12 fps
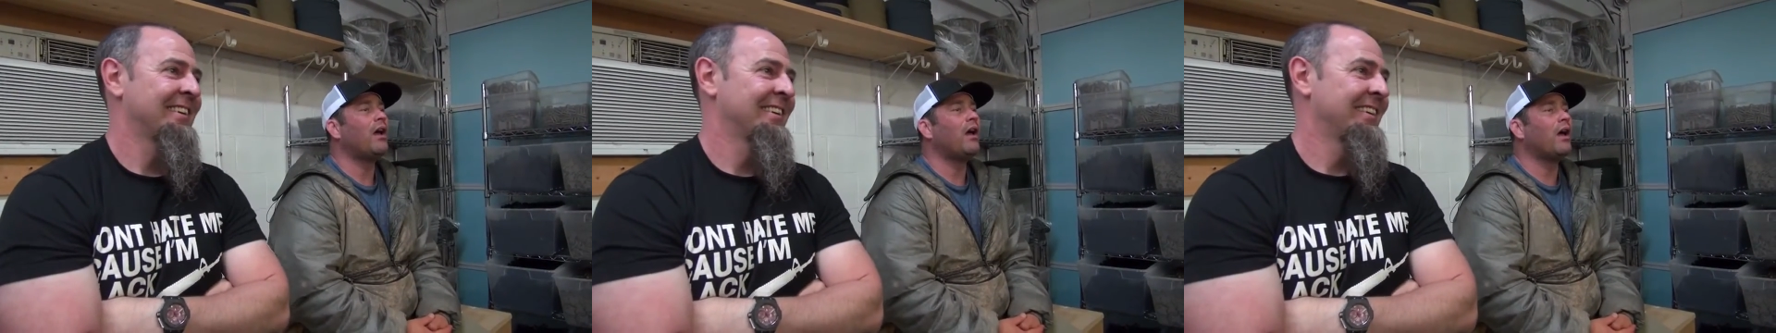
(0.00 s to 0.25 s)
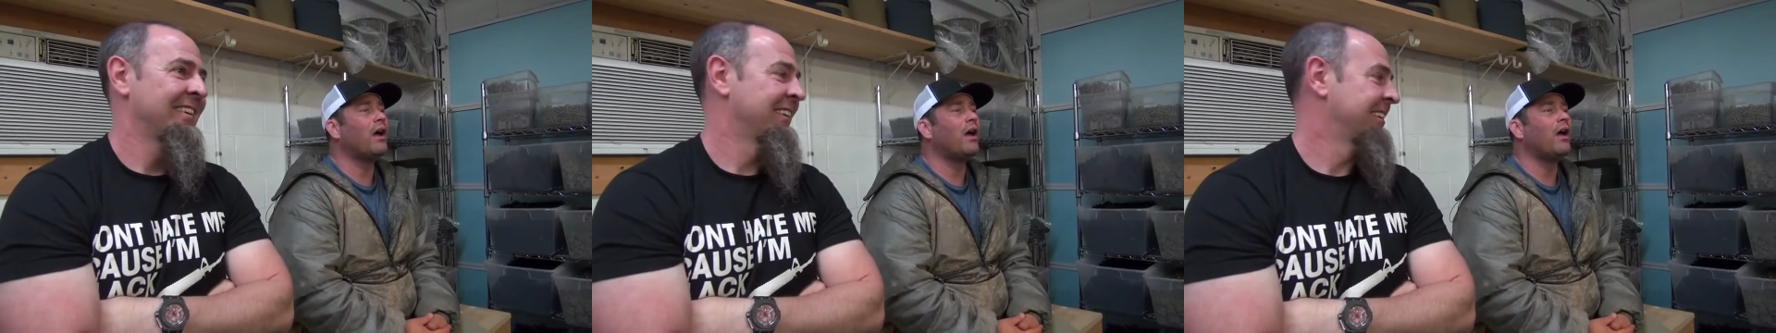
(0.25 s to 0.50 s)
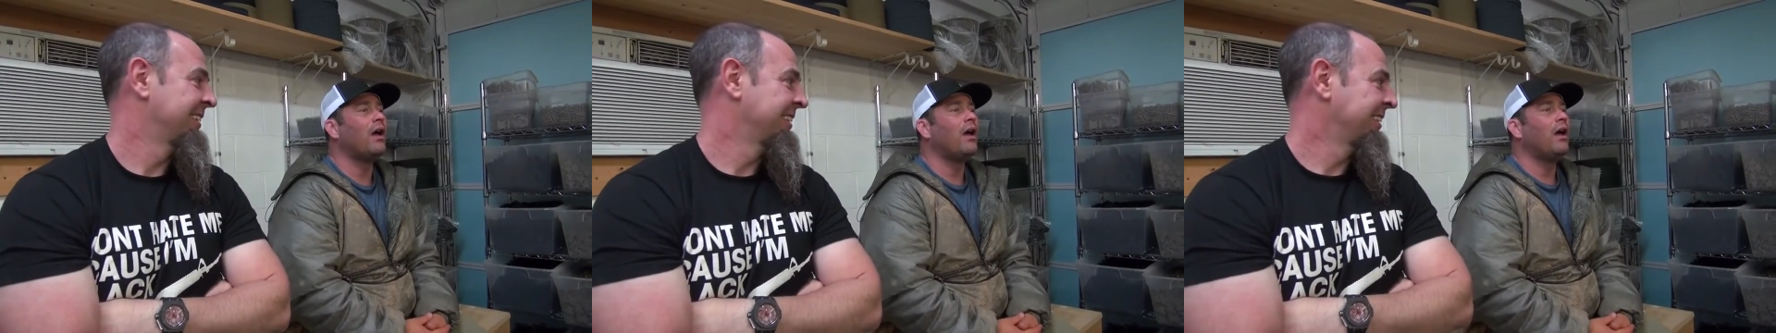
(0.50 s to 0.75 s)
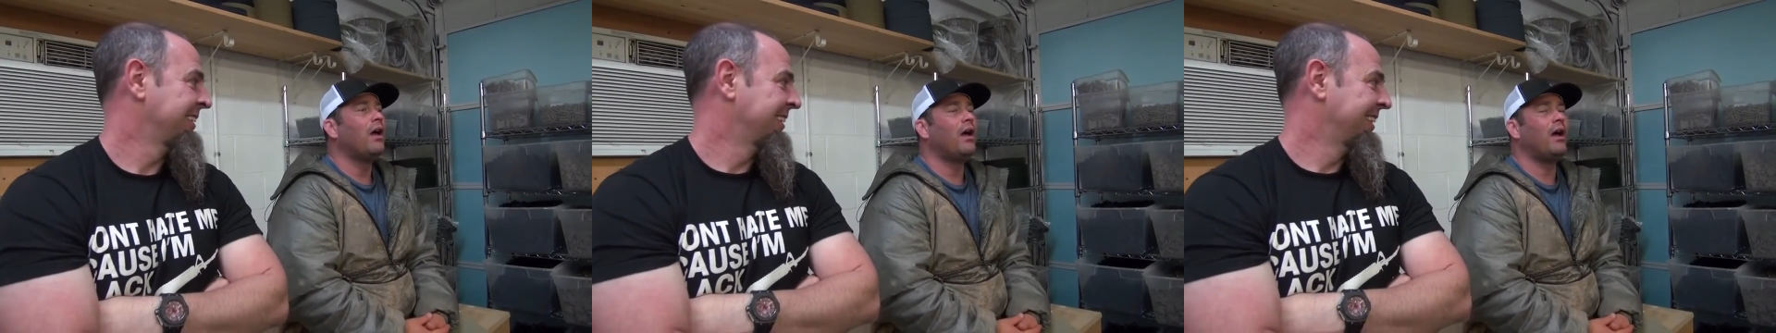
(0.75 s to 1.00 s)

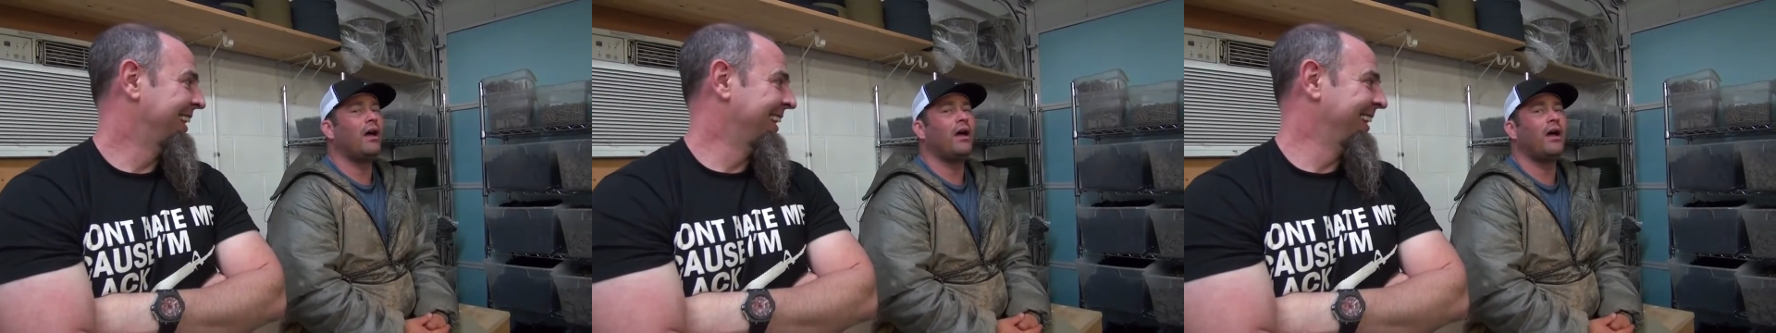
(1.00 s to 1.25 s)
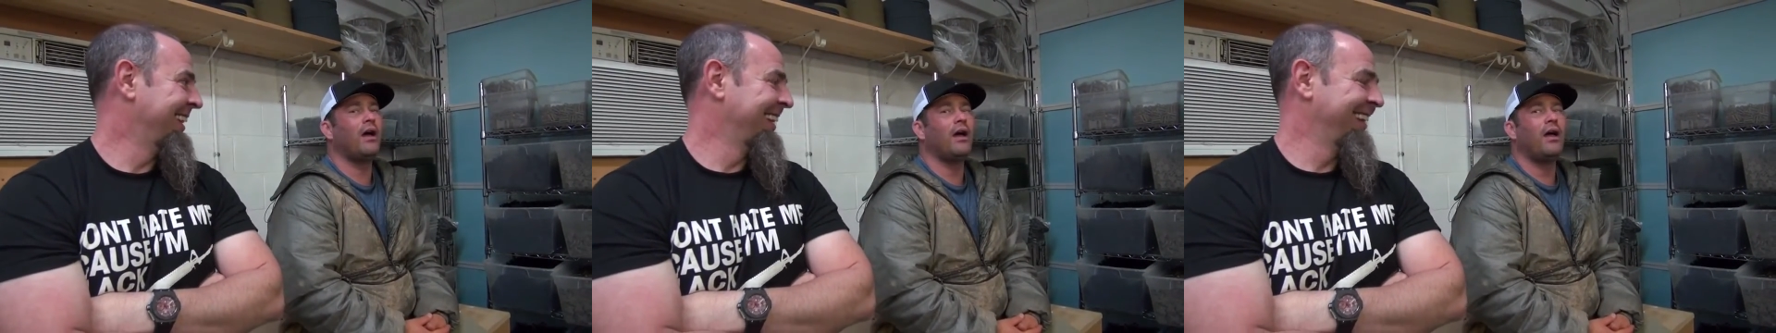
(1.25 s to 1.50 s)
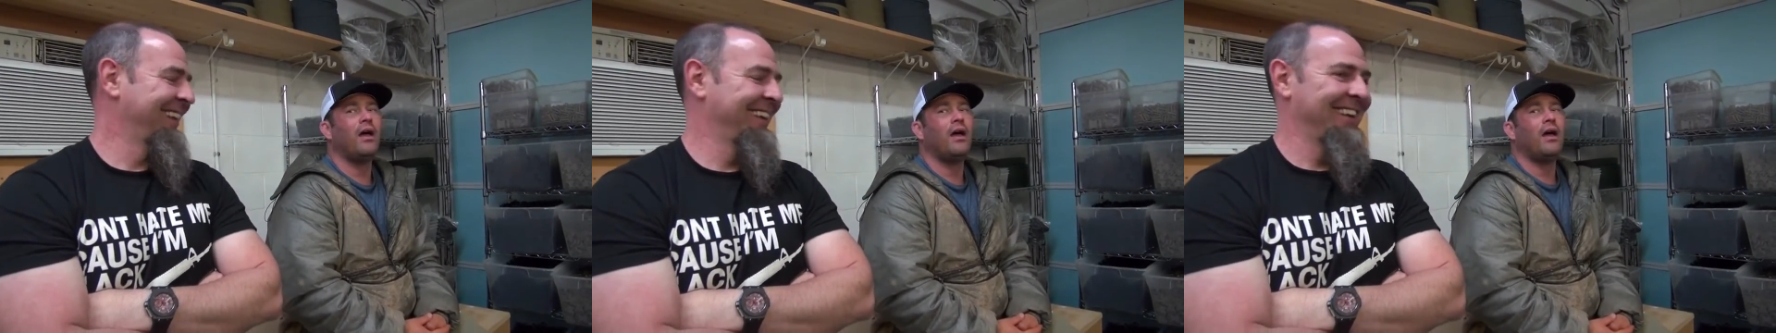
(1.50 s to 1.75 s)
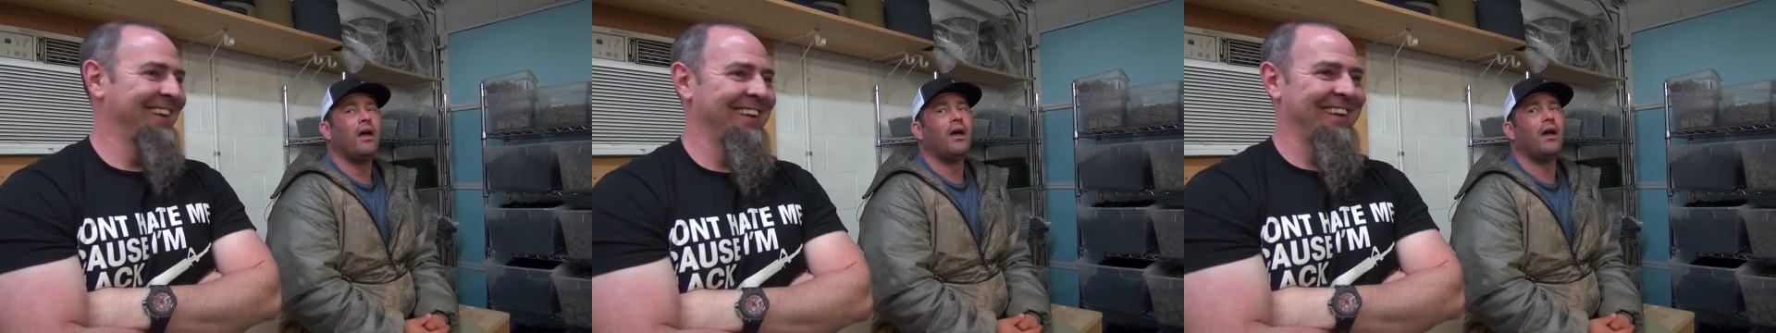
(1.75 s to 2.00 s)

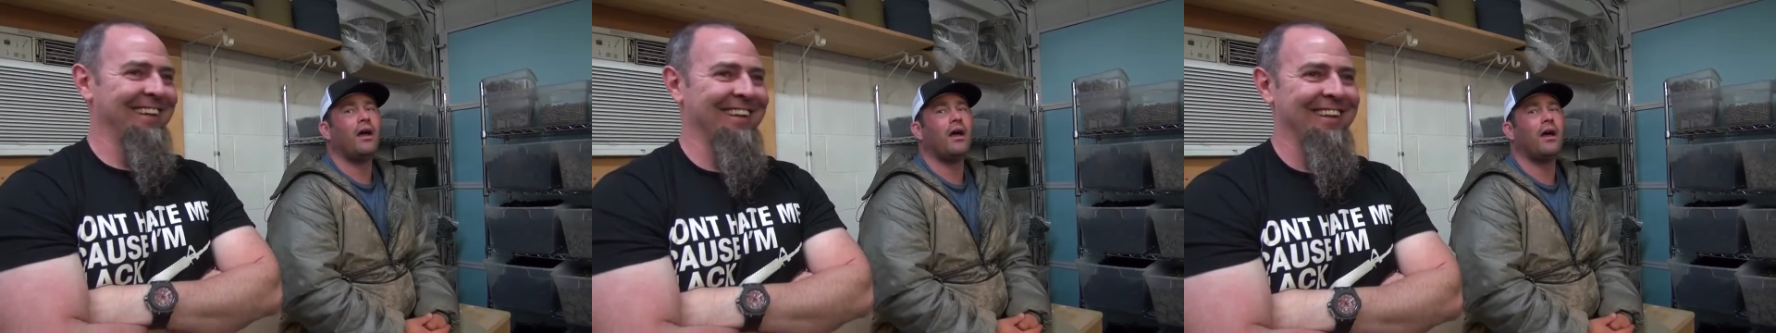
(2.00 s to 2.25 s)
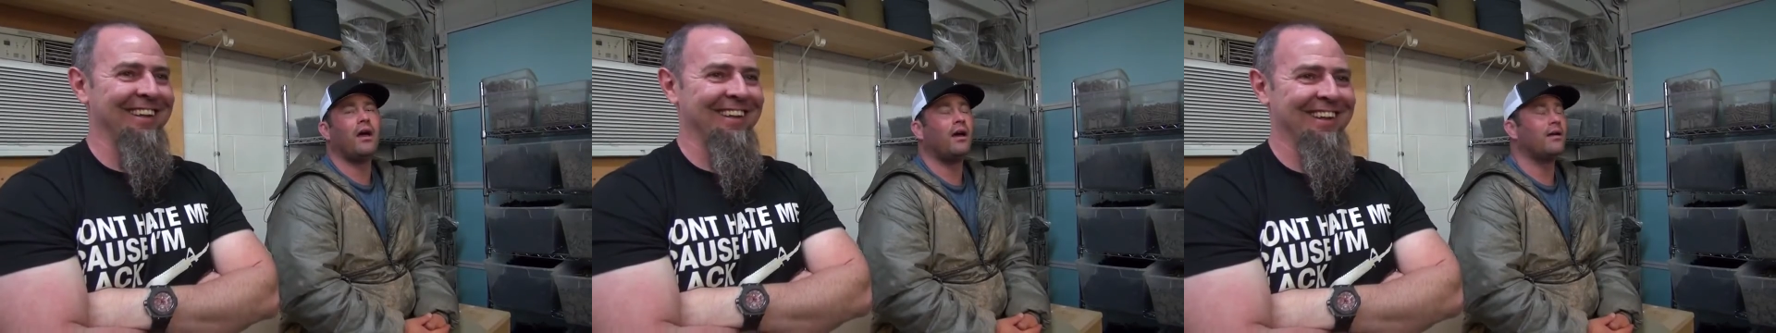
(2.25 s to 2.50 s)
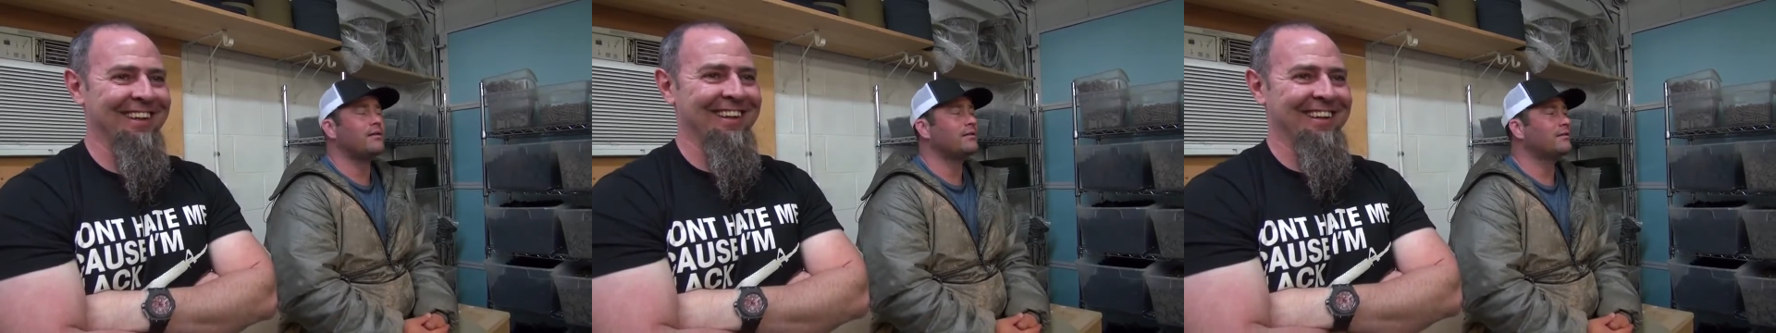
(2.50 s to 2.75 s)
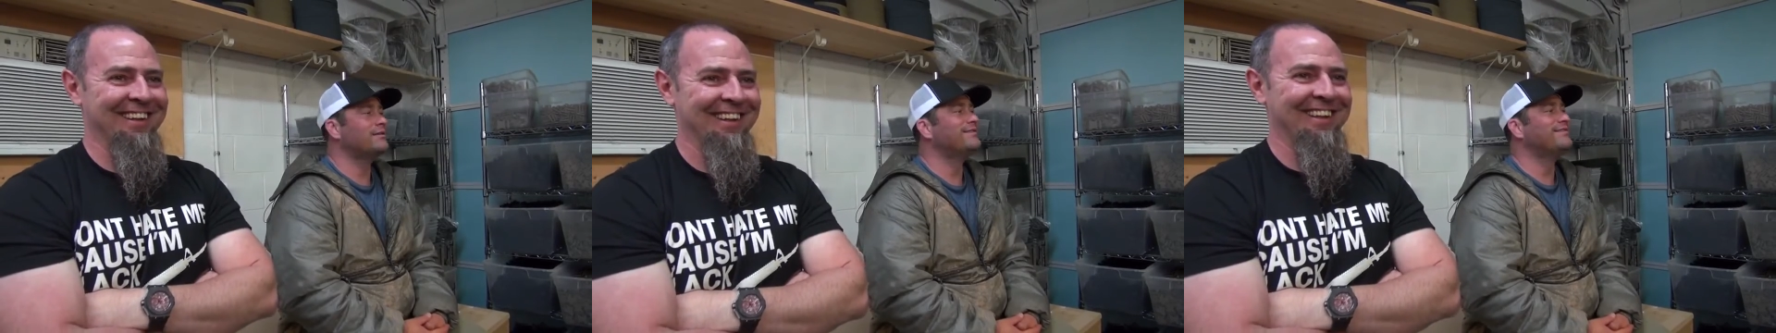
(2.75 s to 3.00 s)

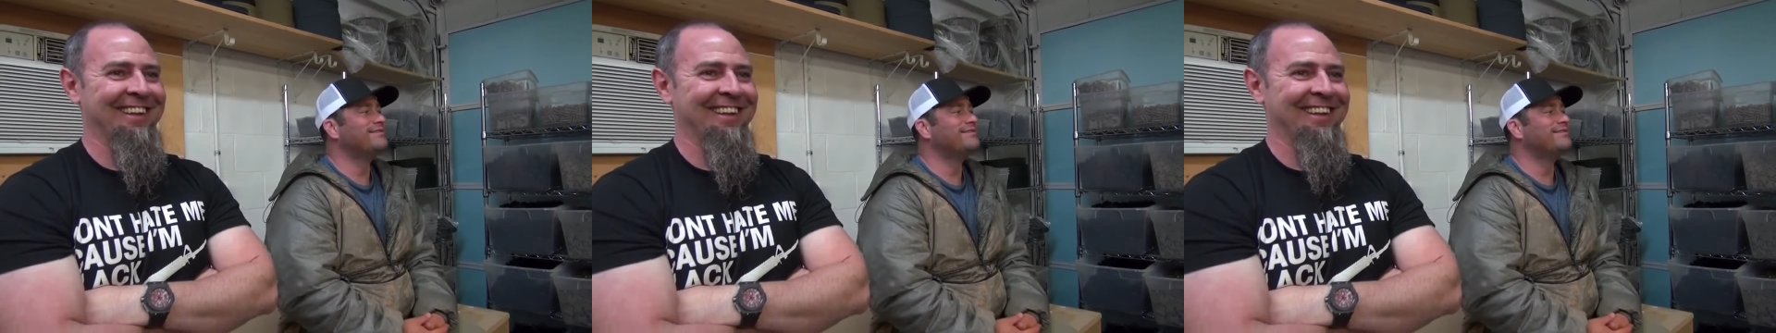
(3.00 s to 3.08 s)
Nobody speaks.